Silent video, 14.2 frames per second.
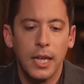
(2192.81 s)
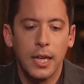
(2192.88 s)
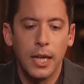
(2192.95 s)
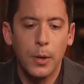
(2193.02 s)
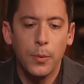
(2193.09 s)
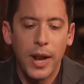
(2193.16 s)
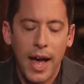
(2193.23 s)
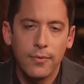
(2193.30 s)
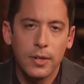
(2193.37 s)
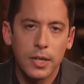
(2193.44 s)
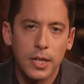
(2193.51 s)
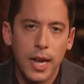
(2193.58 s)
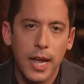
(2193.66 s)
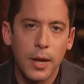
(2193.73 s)
he would have to
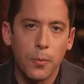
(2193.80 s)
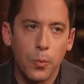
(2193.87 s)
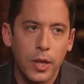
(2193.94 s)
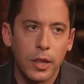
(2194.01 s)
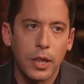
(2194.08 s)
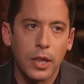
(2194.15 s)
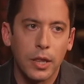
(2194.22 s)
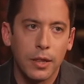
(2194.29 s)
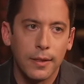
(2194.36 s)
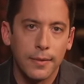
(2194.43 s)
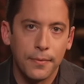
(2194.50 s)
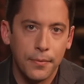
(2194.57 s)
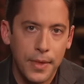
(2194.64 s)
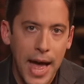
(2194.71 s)
stay with
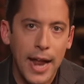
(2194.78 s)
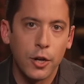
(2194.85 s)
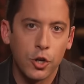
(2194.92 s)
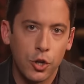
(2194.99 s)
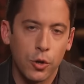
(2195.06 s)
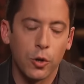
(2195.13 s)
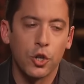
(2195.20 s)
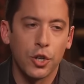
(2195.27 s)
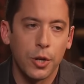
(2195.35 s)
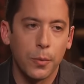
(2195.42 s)
that church.